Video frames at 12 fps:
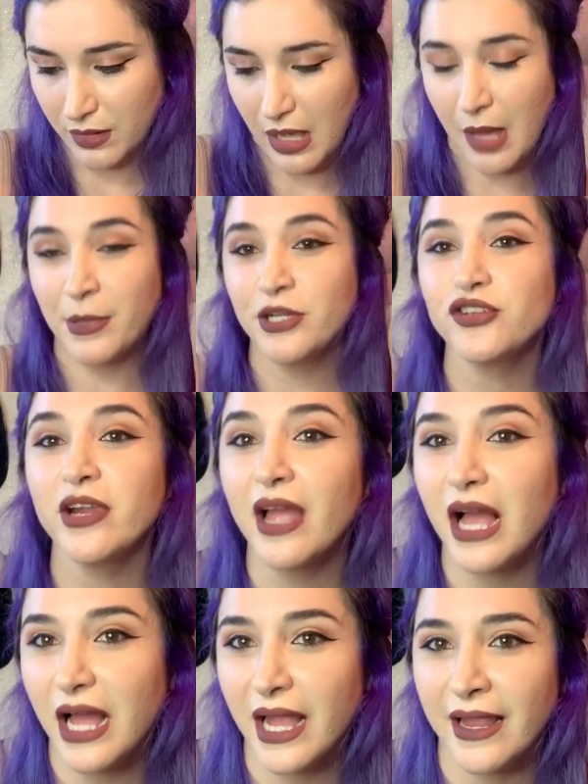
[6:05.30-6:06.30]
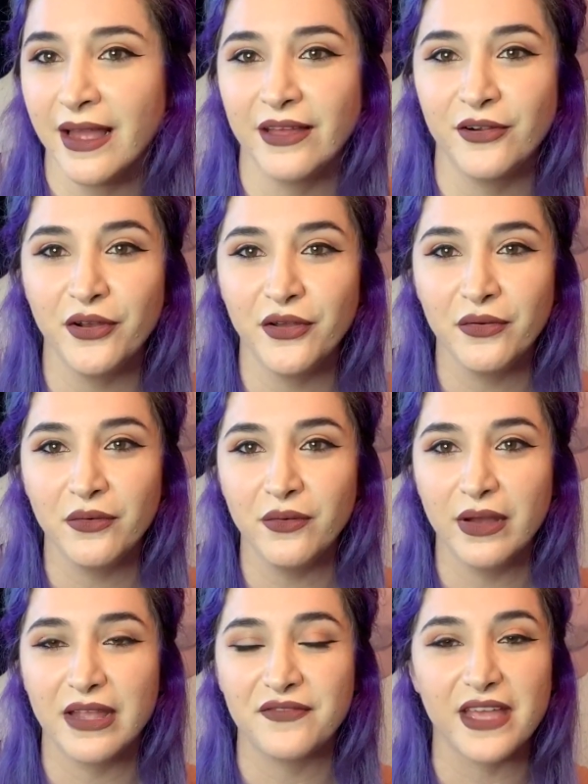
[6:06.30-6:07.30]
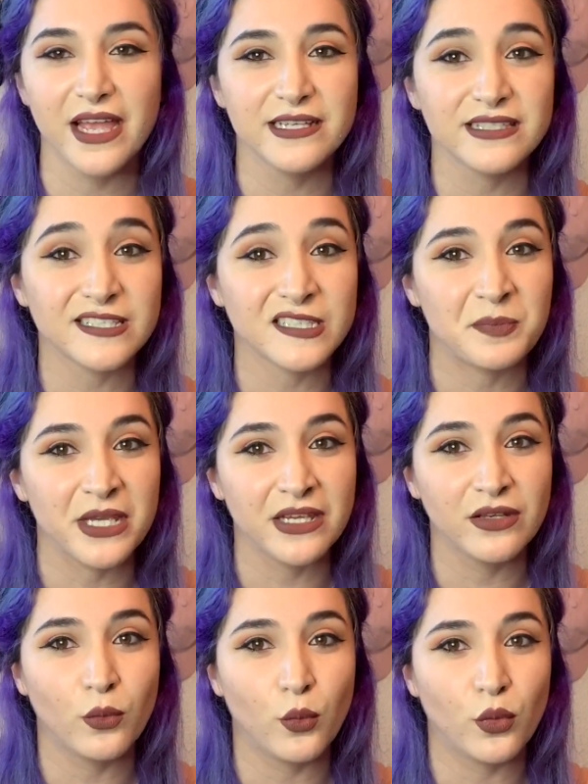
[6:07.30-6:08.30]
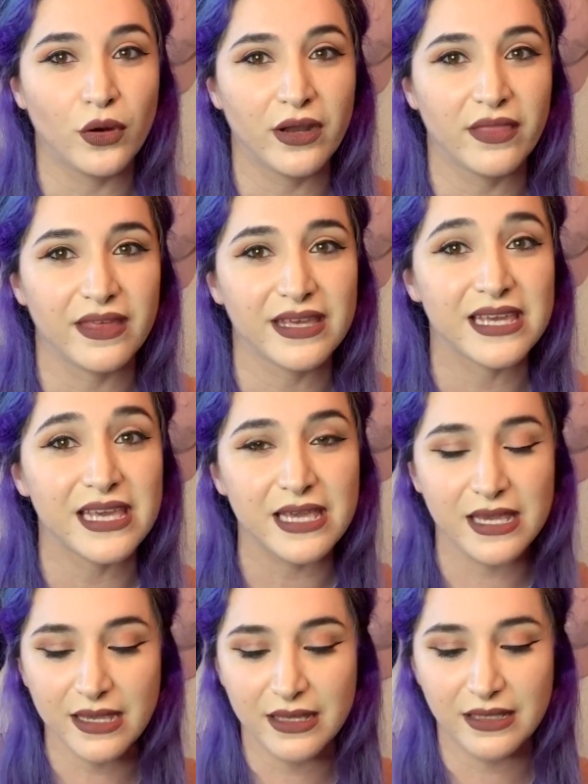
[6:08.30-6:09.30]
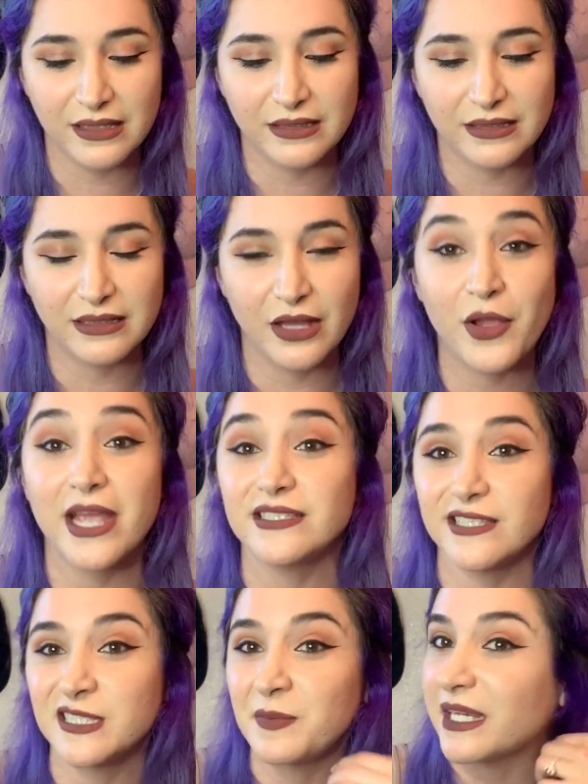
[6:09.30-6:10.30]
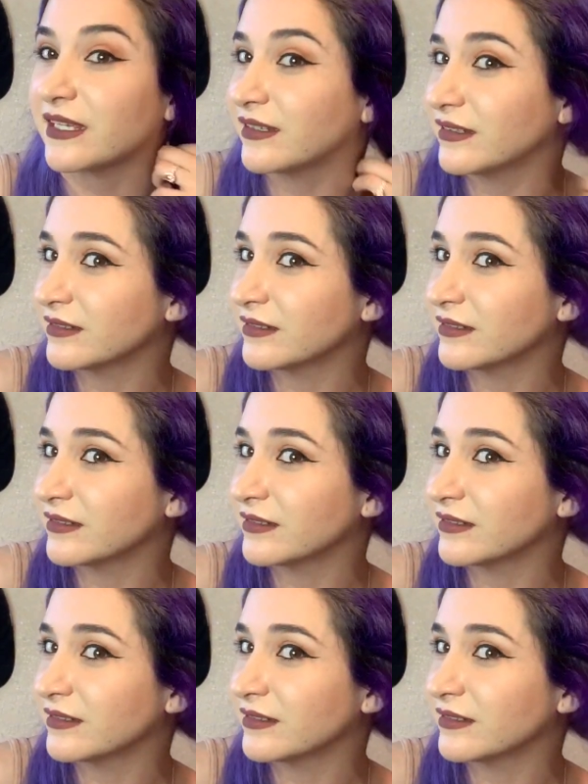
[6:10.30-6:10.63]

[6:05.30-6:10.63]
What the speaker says: I'm gonna try high. I don't know if that is the speed or the heat. Okay, it's the speed.